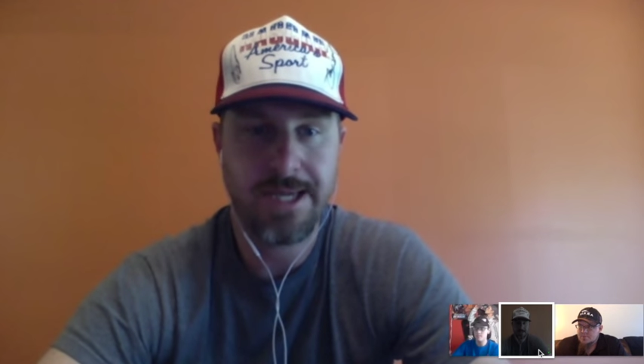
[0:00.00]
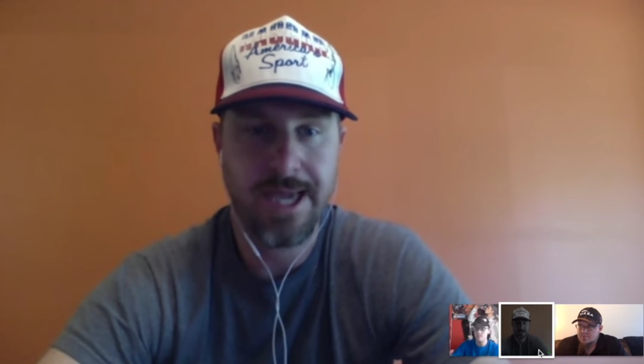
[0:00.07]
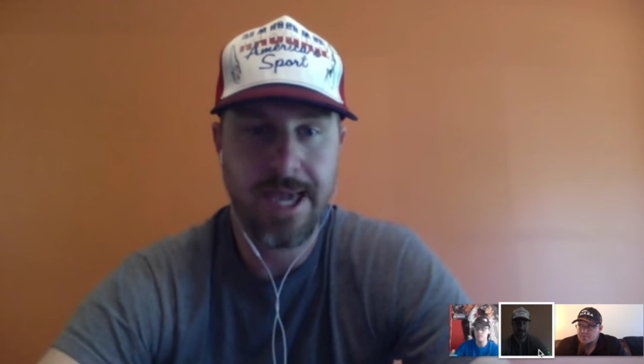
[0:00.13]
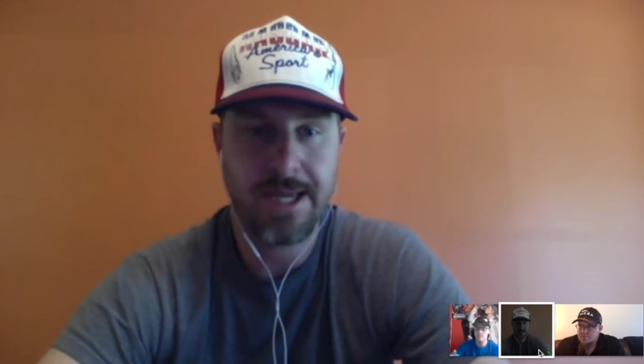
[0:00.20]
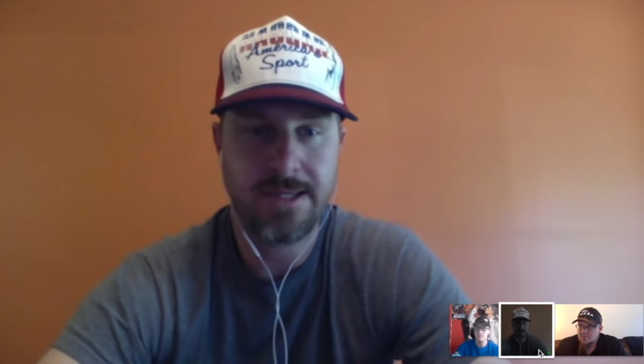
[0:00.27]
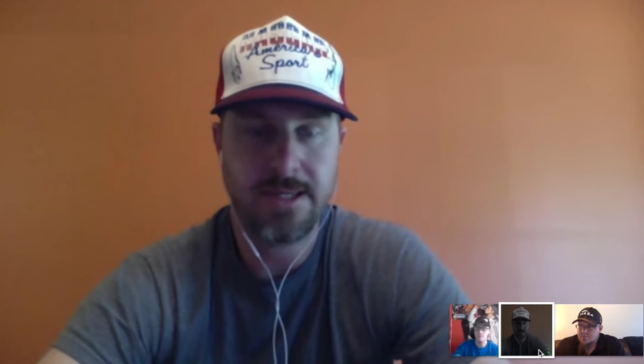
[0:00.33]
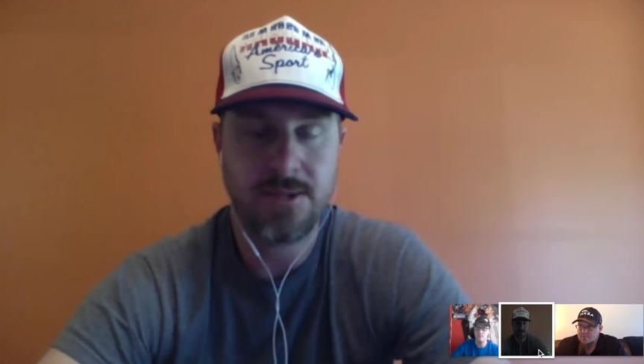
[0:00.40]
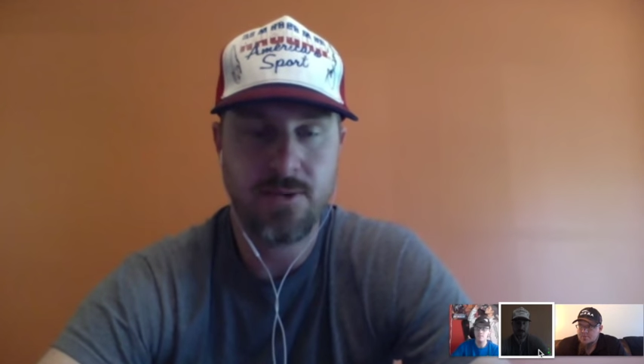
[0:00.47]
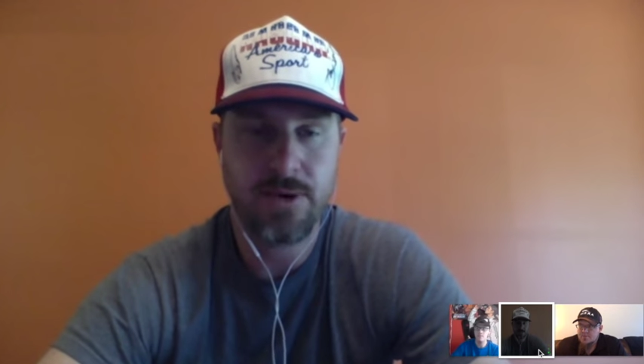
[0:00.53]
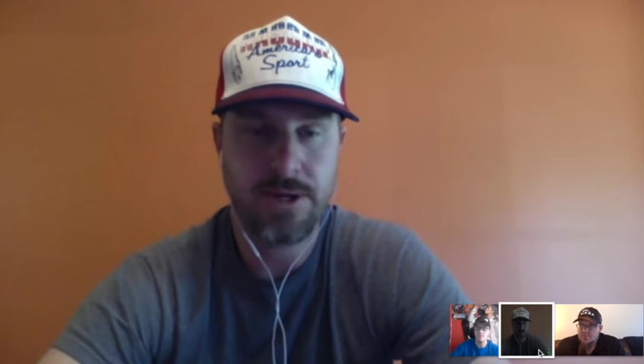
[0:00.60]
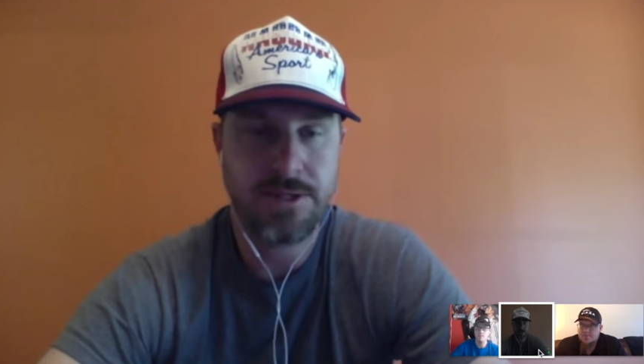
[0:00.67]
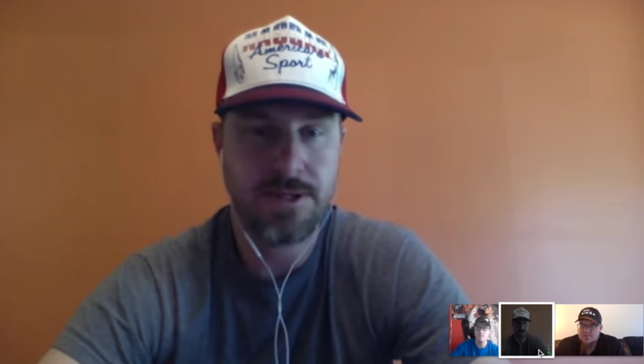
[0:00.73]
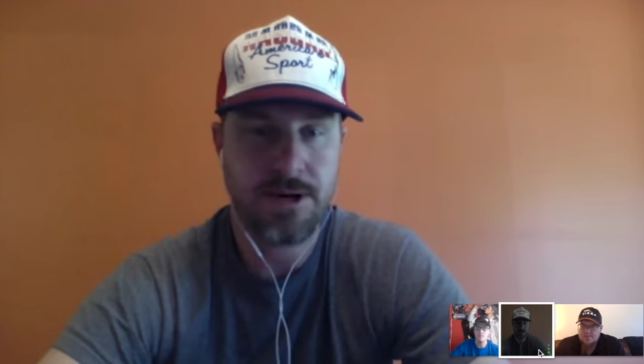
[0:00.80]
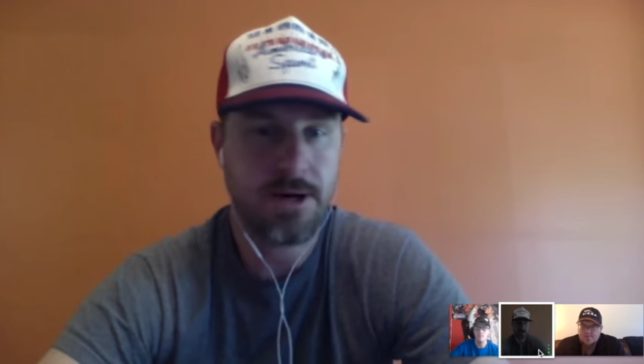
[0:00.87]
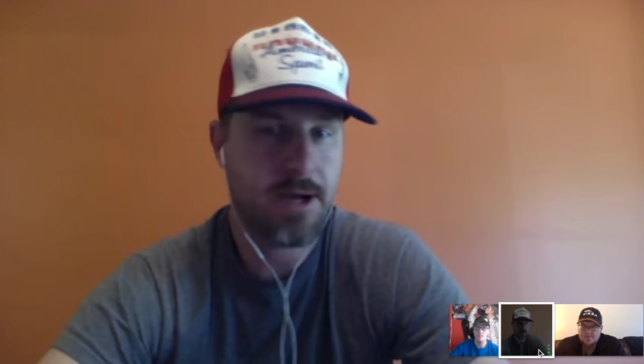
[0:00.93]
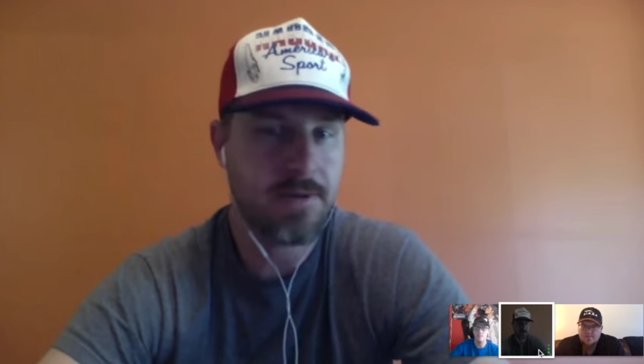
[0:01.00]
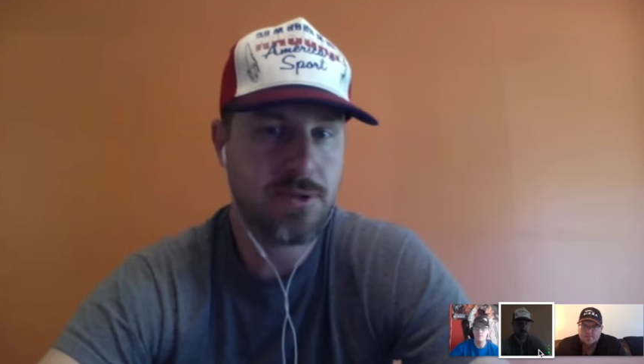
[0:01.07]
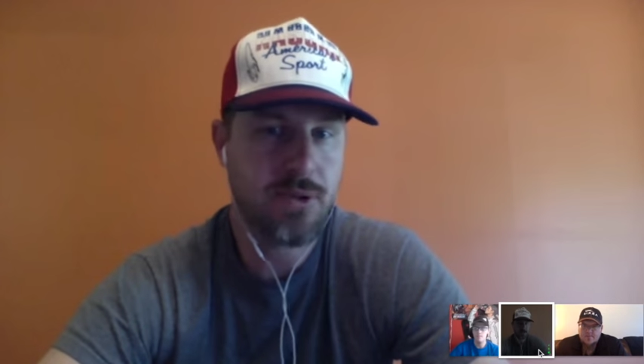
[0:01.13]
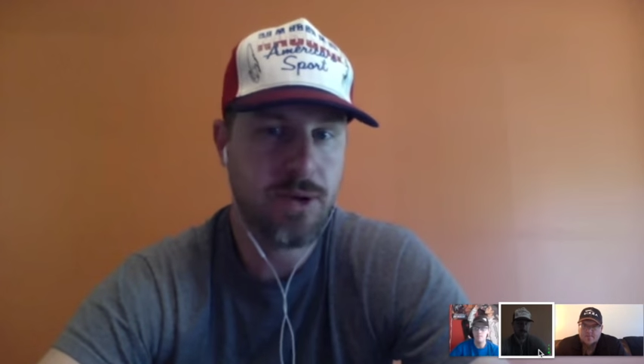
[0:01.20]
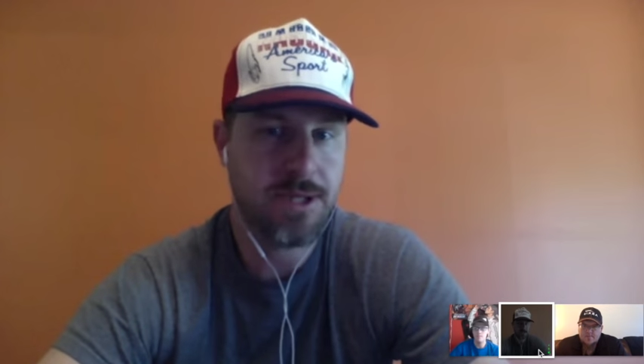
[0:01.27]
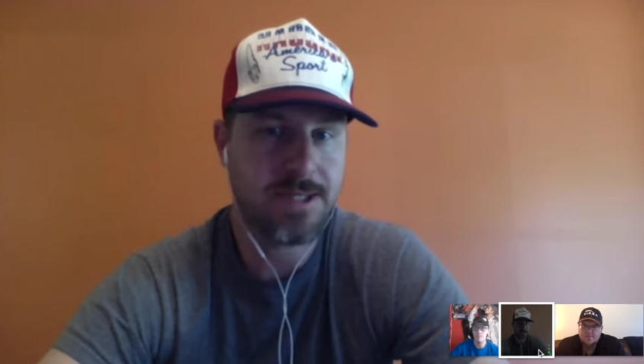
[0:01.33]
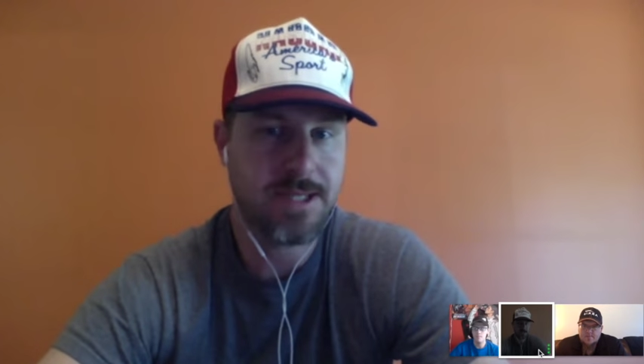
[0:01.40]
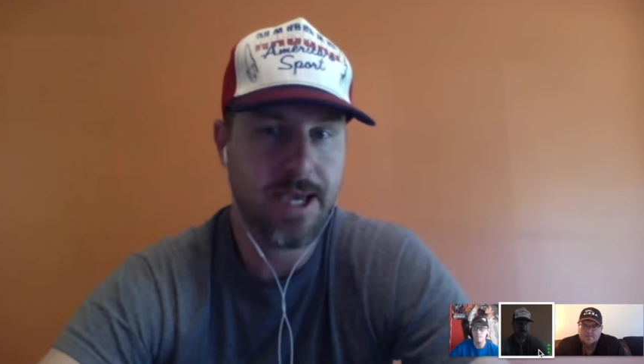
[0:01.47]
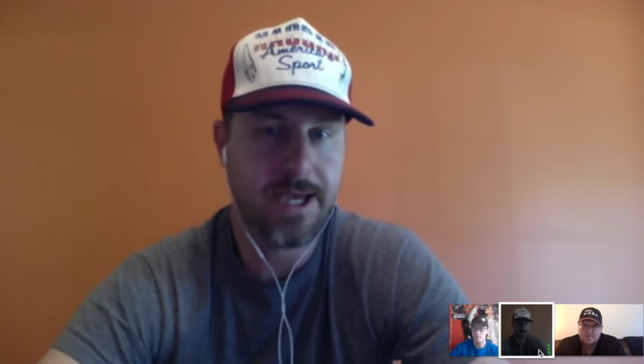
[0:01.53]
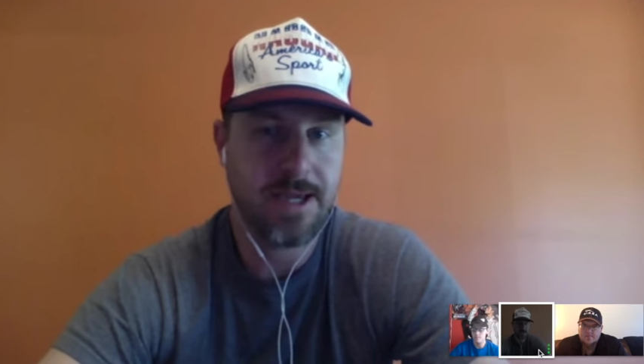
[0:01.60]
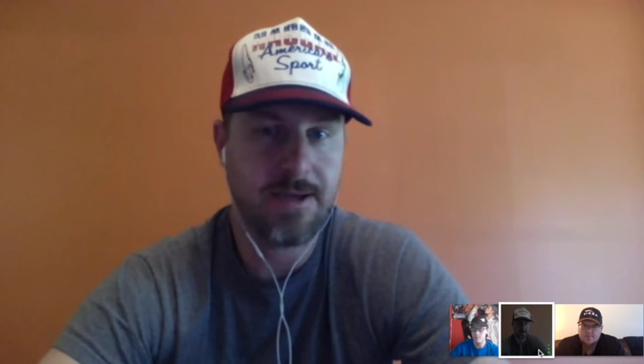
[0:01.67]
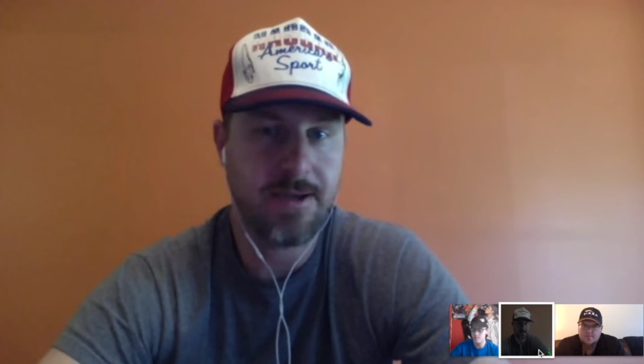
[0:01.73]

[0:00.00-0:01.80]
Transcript: Kansas where he started off 22nd.